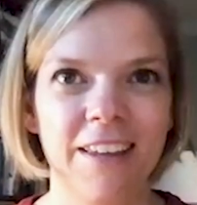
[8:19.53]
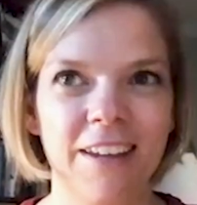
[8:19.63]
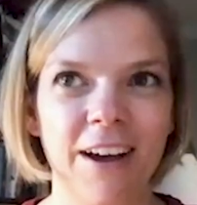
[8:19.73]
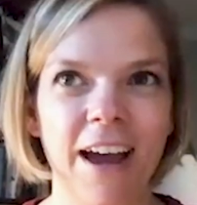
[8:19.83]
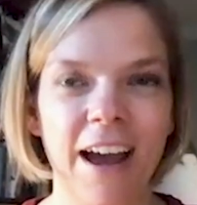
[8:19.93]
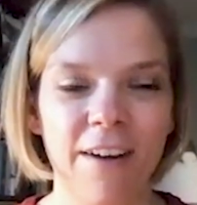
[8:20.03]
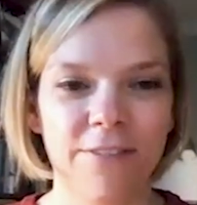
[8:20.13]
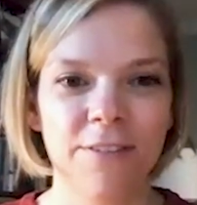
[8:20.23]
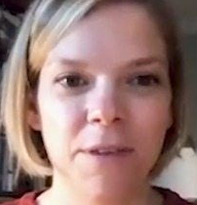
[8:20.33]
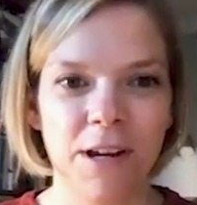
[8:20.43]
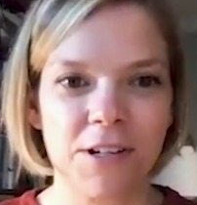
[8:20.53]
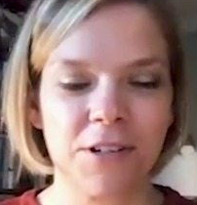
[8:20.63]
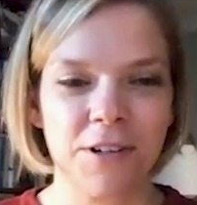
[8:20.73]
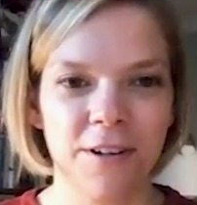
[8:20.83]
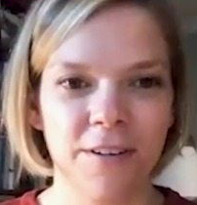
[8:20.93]
You have to make
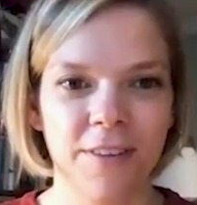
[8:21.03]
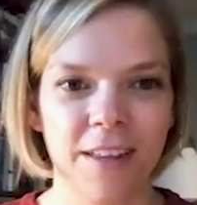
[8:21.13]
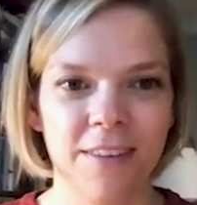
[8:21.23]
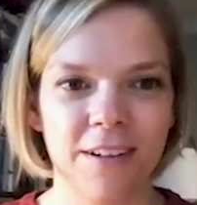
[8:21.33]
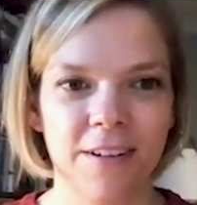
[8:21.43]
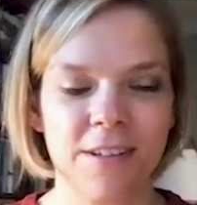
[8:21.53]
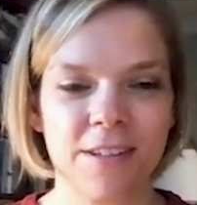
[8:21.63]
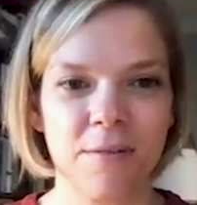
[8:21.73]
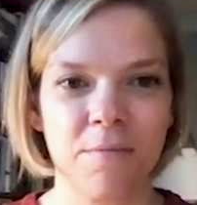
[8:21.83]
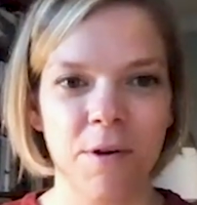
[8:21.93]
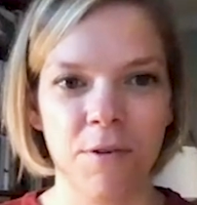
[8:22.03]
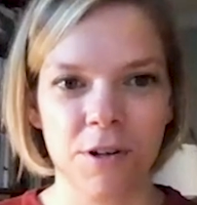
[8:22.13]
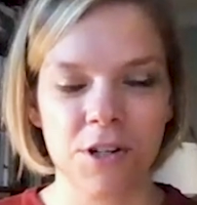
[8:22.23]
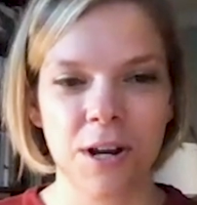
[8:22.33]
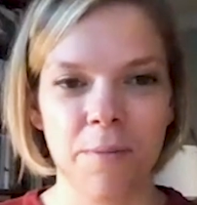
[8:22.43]
sure that there's some
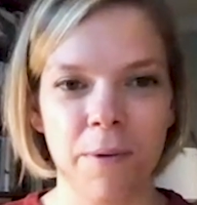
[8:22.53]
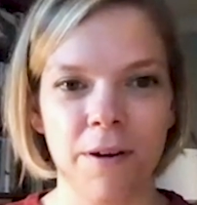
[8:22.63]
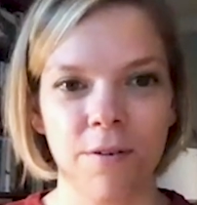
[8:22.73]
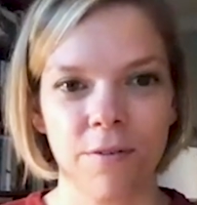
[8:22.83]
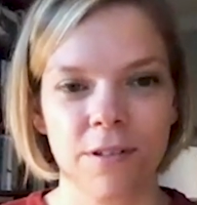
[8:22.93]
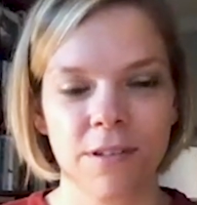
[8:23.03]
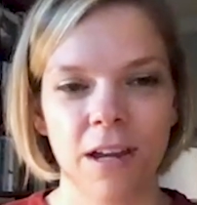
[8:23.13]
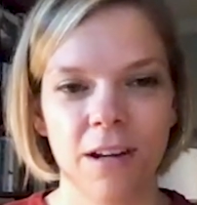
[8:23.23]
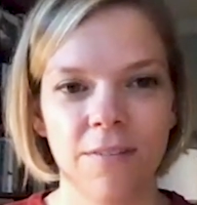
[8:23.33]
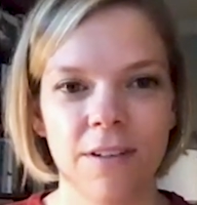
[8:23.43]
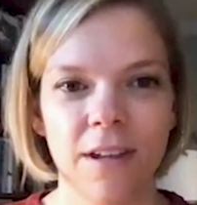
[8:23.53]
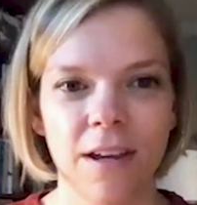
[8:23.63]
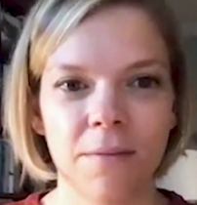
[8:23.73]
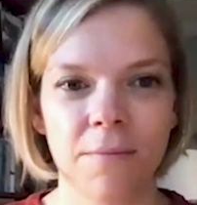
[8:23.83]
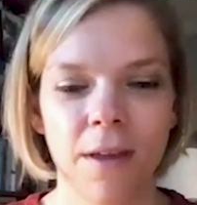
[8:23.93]
ownership and oversight of the
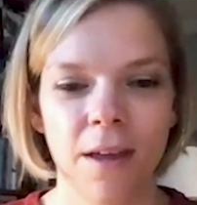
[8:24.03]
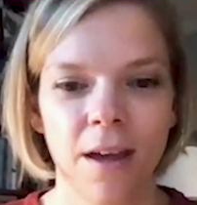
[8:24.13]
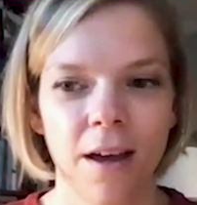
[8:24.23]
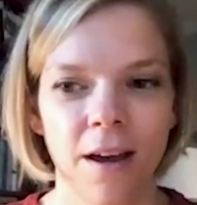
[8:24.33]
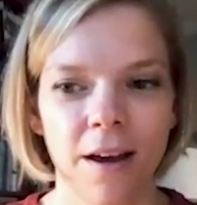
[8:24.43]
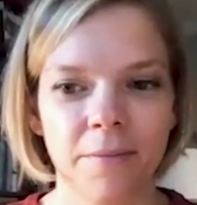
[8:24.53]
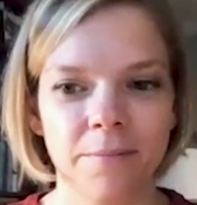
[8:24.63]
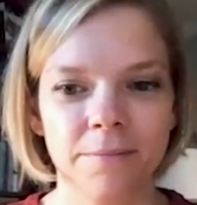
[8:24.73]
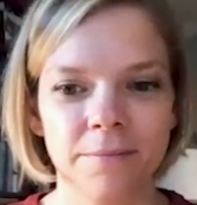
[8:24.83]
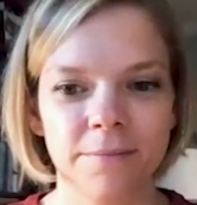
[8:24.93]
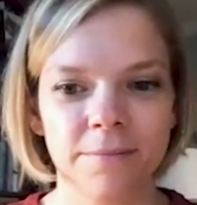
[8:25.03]
DAM from